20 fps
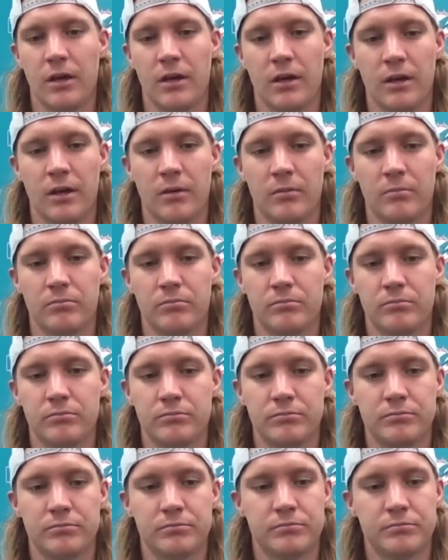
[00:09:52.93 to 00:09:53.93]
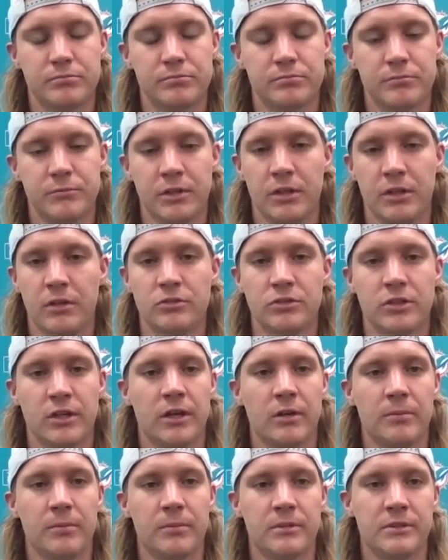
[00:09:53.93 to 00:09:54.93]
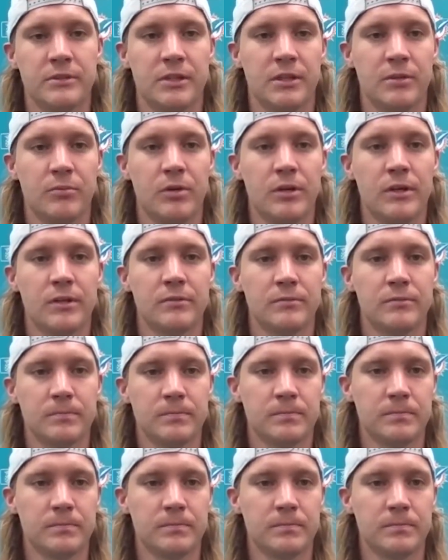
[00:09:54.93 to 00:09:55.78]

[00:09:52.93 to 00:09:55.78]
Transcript: um, you know try to help this team win.